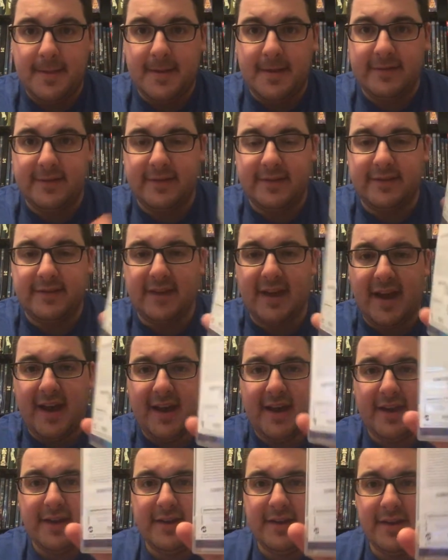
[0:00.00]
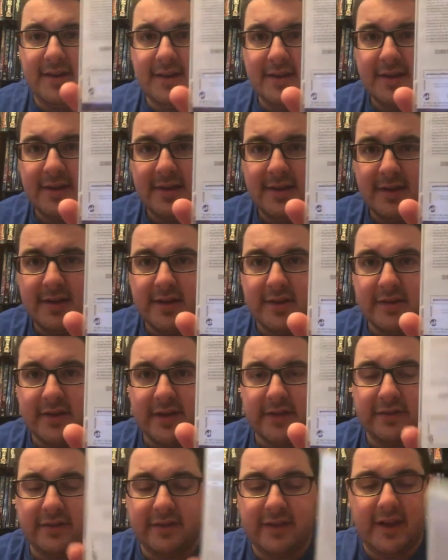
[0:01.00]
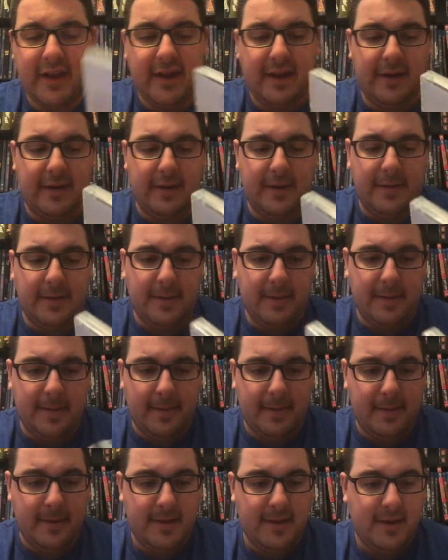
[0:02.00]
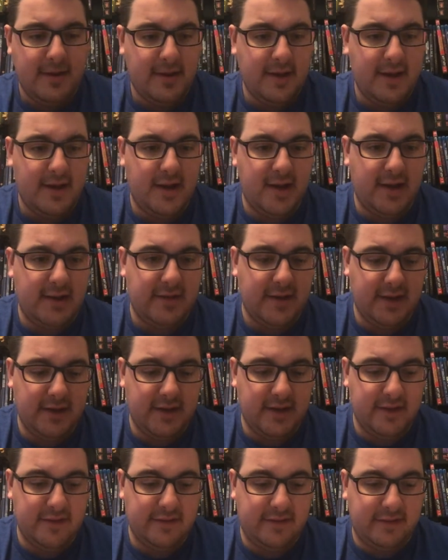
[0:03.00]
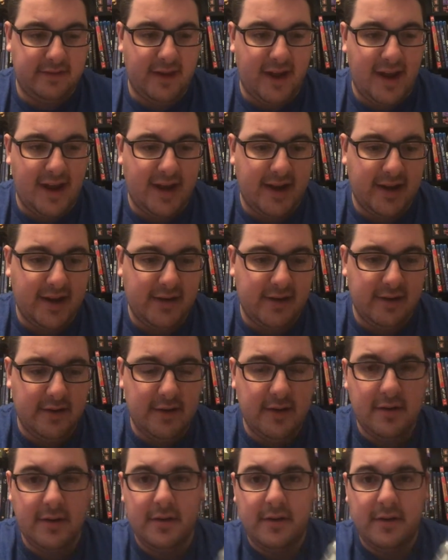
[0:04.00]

That's the side. That's that. And then inside